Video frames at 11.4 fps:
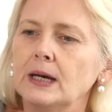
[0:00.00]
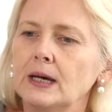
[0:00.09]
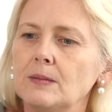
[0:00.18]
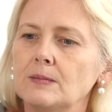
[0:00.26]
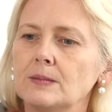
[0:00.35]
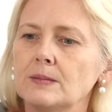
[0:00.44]

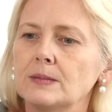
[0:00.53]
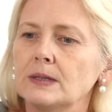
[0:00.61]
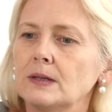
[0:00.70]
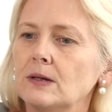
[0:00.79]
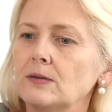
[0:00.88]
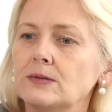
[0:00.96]
Um,
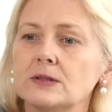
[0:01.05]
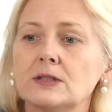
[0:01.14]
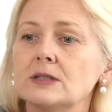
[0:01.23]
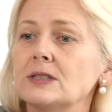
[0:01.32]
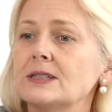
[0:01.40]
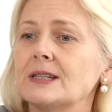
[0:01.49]
often
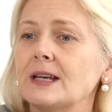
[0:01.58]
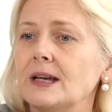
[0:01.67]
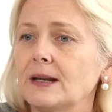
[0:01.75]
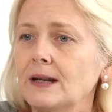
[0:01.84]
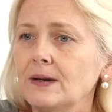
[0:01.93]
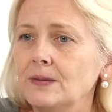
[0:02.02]
just to say
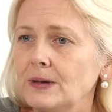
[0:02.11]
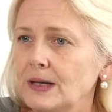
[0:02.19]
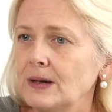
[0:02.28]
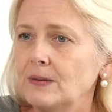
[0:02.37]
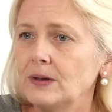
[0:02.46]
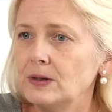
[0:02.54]
hello and
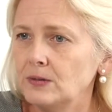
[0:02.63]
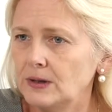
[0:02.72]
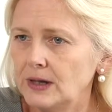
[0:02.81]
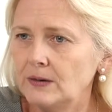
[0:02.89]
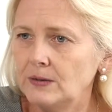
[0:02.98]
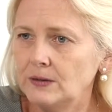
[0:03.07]
how are you and
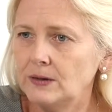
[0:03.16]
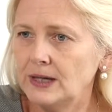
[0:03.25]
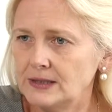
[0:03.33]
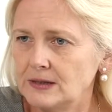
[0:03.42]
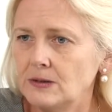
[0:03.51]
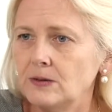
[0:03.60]
how are you
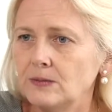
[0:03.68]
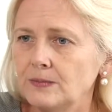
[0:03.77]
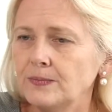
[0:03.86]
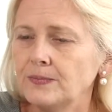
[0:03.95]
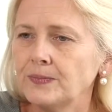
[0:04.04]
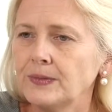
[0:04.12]
getting on.